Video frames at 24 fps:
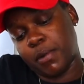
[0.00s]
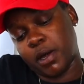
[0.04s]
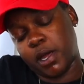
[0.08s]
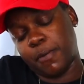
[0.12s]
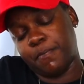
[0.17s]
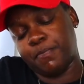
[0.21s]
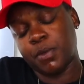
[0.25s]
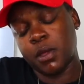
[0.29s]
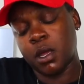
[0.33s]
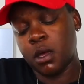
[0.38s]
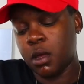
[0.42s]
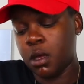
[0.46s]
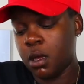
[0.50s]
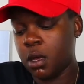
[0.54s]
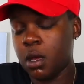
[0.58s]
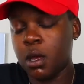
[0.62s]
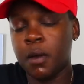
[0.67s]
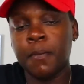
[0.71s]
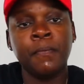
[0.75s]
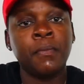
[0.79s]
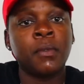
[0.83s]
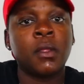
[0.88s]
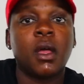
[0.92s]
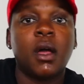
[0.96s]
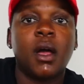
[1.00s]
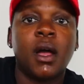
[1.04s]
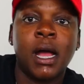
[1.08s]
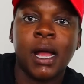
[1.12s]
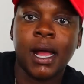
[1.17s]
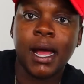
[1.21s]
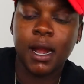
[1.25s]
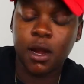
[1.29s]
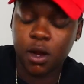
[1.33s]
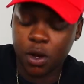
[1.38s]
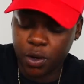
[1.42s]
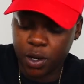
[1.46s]
it, but I
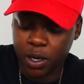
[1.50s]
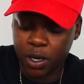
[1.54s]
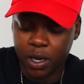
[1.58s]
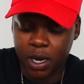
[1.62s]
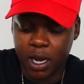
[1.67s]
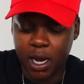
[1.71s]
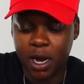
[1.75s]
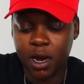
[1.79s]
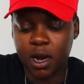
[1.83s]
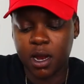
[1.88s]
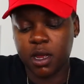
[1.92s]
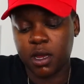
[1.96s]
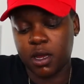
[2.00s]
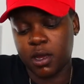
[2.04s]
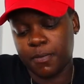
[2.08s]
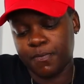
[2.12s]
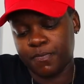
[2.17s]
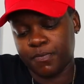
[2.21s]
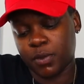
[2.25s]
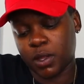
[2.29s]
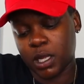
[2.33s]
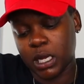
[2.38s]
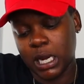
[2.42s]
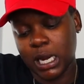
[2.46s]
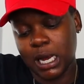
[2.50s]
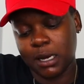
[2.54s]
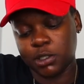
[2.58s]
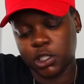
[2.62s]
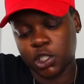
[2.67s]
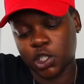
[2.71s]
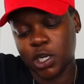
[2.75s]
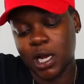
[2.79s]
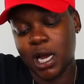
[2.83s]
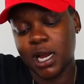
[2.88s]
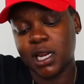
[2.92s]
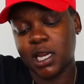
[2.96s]
gotta go get a haircut. And I
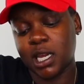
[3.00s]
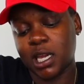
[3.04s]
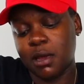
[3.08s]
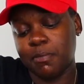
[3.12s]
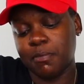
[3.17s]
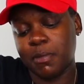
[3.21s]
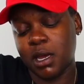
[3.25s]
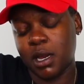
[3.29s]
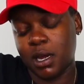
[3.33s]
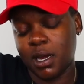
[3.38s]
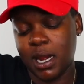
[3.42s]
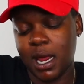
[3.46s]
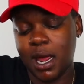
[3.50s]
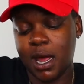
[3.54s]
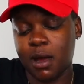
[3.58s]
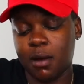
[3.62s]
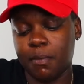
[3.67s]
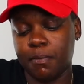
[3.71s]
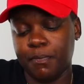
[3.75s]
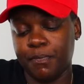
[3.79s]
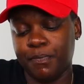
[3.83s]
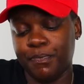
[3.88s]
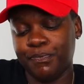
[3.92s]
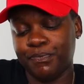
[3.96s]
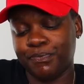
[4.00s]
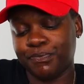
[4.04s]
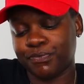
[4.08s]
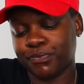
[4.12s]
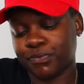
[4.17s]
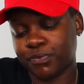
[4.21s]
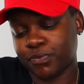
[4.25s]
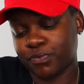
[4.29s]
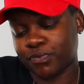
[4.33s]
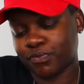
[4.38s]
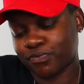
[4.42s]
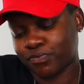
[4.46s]
was trying to get me a nap
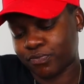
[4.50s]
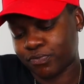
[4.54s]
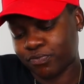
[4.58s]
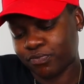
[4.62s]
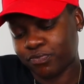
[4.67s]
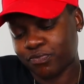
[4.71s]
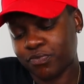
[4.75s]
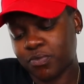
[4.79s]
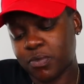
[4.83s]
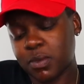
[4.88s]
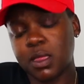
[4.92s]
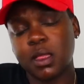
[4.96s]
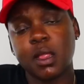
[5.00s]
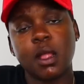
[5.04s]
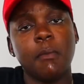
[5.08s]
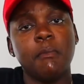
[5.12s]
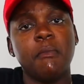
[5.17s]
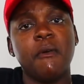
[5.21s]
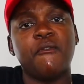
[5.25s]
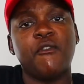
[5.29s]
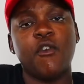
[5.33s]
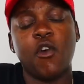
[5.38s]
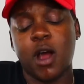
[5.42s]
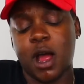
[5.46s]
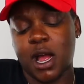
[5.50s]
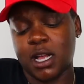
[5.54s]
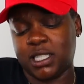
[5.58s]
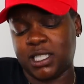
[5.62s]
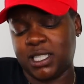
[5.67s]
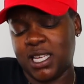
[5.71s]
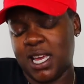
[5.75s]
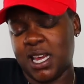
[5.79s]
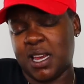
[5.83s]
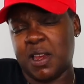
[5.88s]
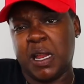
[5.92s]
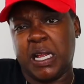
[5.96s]
before I
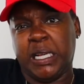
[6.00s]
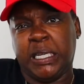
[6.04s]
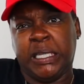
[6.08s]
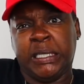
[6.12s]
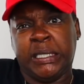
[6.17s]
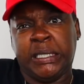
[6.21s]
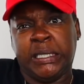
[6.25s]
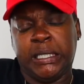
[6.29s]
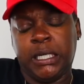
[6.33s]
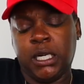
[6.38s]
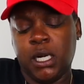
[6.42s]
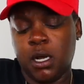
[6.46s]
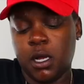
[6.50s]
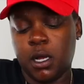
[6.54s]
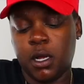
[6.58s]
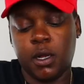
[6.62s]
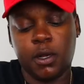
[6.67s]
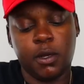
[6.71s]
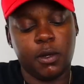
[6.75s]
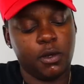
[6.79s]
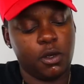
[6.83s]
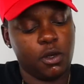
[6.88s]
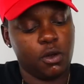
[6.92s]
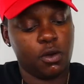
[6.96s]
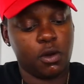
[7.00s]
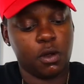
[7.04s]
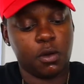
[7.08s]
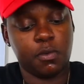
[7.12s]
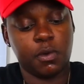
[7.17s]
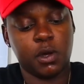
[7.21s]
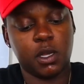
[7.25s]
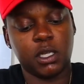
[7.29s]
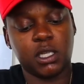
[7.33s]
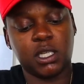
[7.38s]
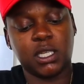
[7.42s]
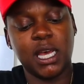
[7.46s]
sat, you know
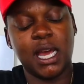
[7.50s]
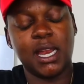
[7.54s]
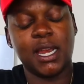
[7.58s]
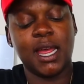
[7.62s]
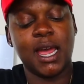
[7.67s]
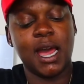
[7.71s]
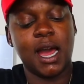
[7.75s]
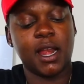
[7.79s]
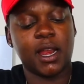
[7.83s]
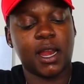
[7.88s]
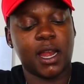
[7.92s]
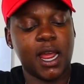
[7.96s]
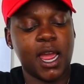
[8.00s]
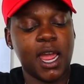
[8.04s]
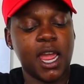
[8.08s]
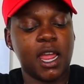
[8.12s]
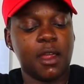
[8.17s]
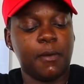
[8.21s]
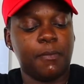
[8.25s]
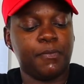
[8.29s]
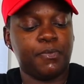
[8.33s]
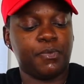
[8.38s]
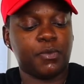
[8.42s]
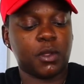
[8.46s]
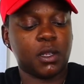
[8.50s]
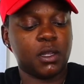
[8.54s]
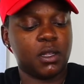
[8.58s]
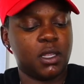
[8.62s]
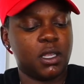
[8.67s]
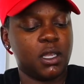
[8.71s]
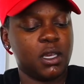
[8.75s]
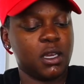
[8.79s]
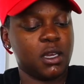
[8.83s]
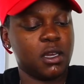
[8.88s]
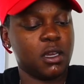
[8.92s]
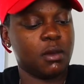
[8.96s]
what, sat down and ate.
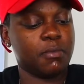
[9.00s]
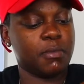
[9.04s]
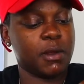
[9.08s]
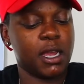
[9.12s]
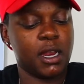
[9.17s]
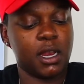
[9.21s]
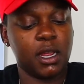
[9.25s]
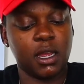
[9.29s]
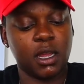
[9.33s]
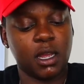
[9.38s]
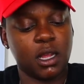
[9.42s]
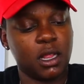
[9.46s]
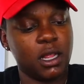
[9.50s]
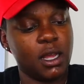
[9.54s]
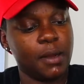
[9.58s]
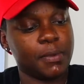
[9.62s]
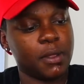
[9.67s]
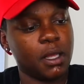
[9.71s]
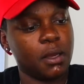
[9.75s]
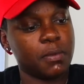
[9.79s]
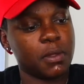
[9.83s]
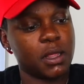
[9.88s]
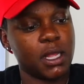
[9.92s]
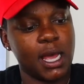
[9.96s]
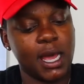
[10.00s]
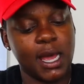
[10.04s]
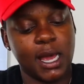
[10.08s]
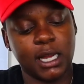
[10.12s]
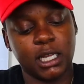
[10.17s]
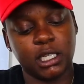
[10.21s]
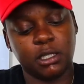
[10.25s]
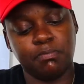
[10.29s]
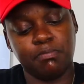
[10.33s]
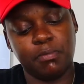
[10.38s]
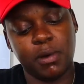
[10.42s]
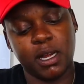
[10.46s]
Damn, they didn't clip them
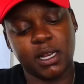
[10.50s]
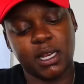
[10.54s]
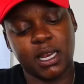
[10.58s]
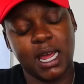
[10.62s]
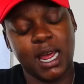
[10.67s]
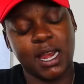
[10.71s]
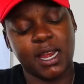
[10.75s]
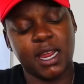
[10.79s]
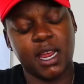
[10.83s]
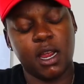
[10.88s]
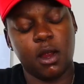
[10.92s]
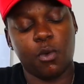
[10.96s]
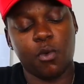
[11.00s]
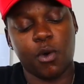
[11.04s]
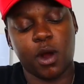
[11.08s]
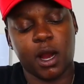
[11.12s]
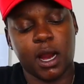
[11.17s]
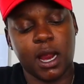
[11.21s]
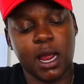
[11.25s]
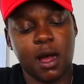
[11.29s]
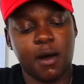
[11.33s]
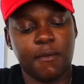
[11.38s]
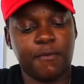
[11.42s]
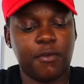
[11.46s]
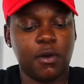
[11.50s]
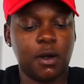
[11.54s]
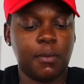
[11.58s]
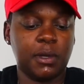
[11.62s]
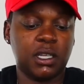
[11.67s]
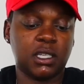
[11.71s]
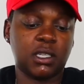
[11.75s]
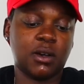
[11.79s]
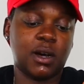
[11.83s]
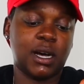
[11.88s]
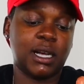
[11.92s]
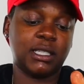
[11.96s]
things. But that didn't work out for
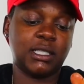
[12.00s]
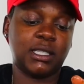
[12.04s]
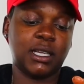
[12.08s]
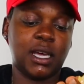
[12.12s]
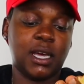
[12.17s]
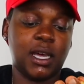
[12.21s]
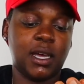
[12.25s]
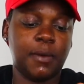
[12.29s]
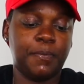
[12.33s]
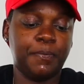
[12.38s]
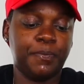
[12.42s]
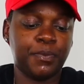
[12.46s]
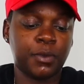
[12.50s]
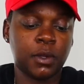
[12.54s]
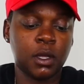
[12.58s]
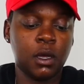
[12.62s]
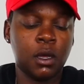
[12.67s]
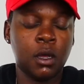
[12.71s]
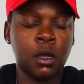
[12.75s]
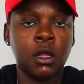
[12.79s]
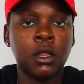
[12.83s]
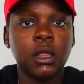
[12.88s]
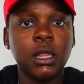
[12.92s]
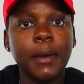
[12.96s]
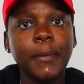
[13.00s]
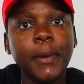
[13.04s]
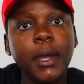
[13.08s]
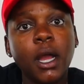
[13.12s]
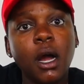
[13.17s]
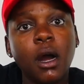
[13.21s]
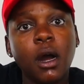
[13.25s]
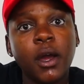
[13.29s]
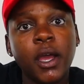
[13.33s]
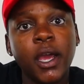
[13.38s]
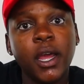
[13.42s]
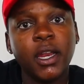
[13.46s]
me. So I said, let me
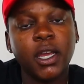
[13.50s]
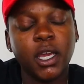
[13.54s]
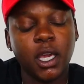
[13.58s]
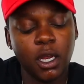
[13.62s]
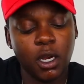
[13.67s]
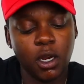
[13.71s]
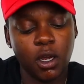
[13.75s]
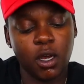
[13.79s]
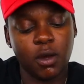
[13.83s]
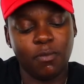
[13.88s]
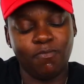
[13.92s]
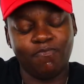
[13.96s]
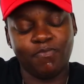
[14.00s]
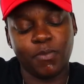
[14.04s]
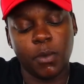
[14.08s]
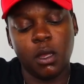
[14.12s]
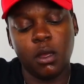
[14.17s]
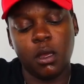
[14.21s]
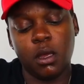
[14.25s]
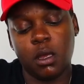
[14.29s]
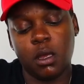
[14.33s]
go ahead and get up